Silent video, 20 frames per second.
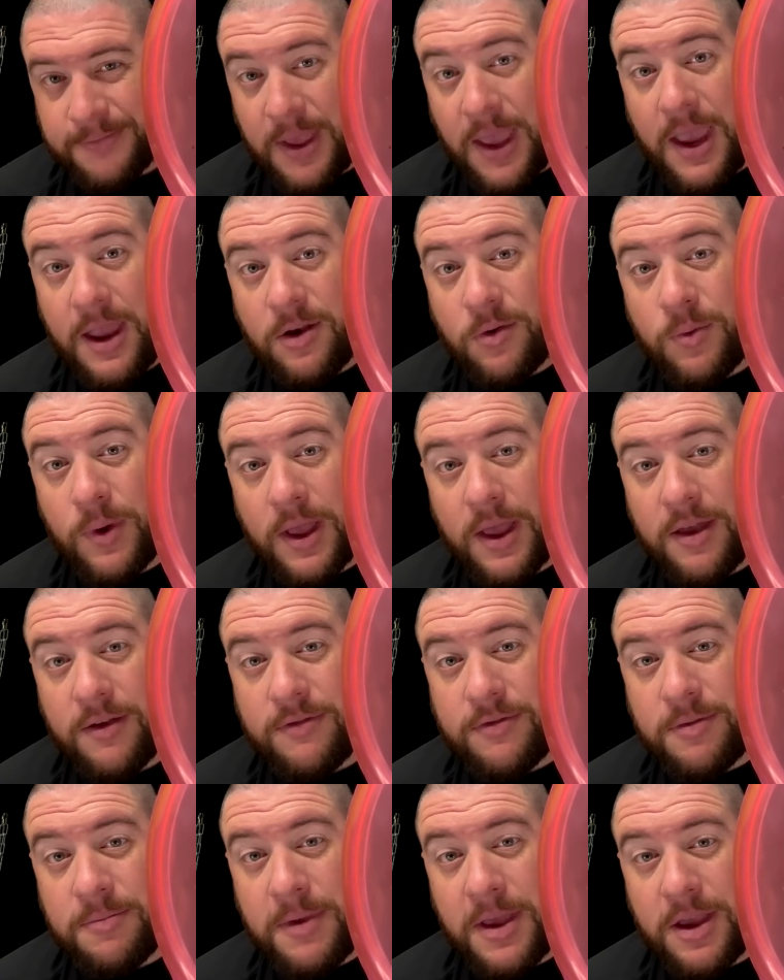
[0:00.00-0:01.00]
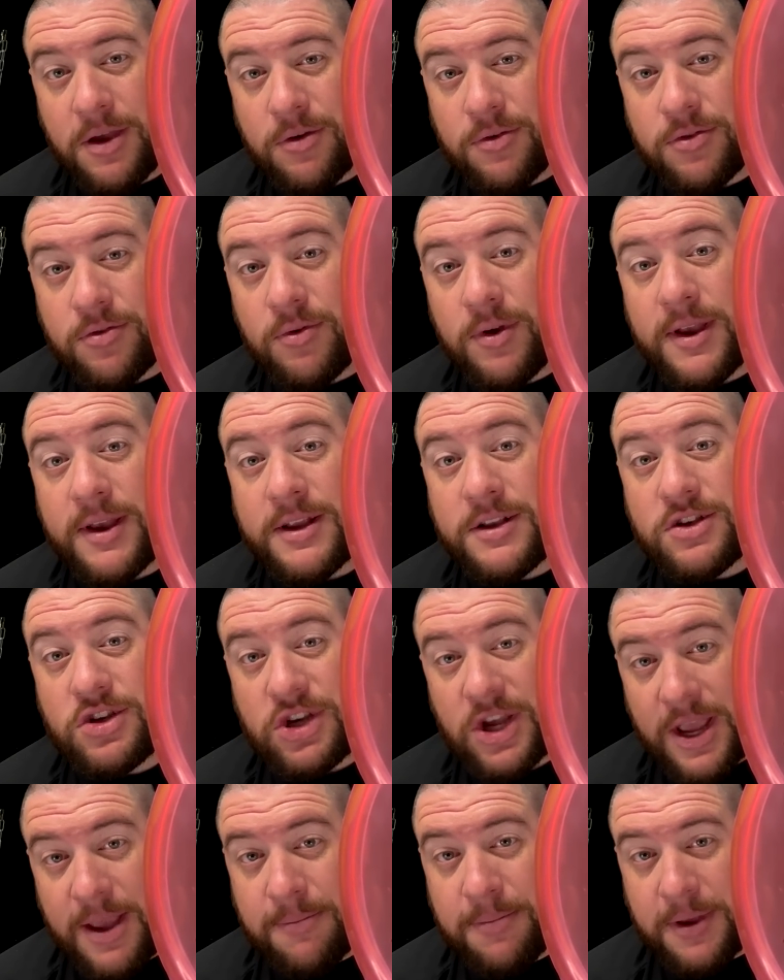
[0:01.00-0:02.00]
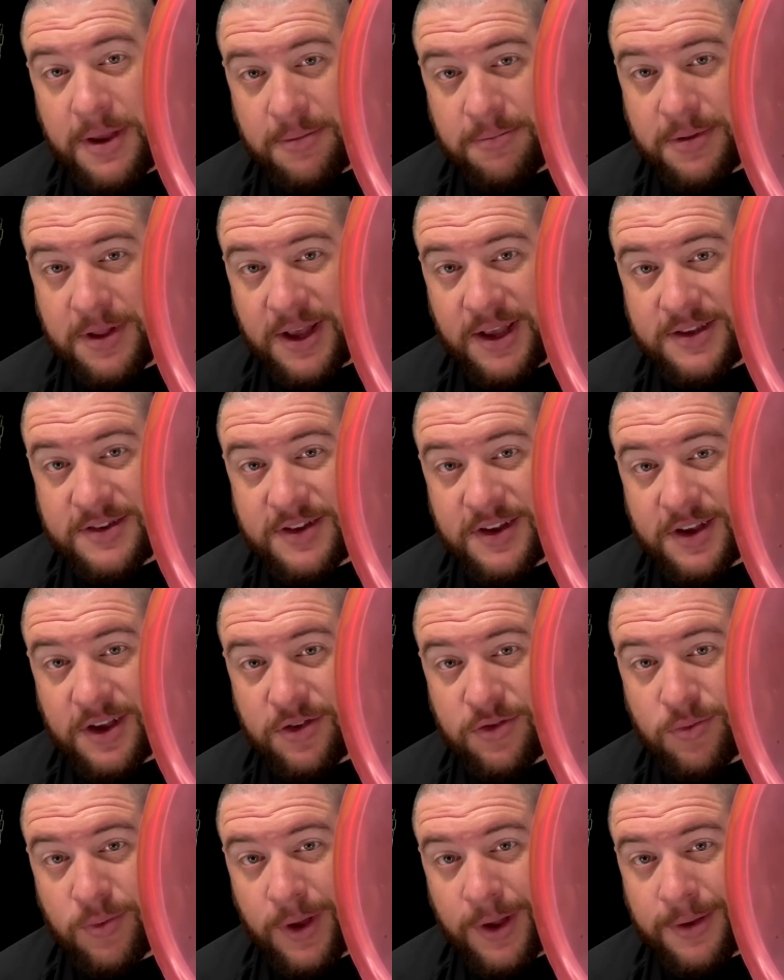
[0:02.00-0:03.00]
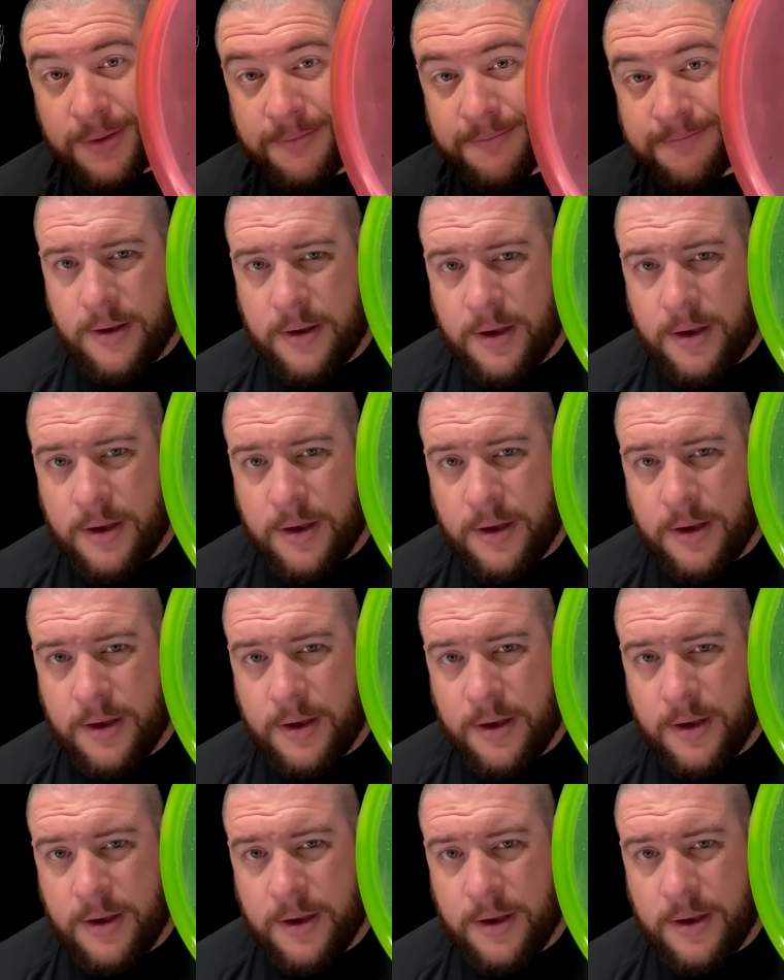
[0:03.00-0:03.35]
And we have the Mako 3 in champion plastic as well.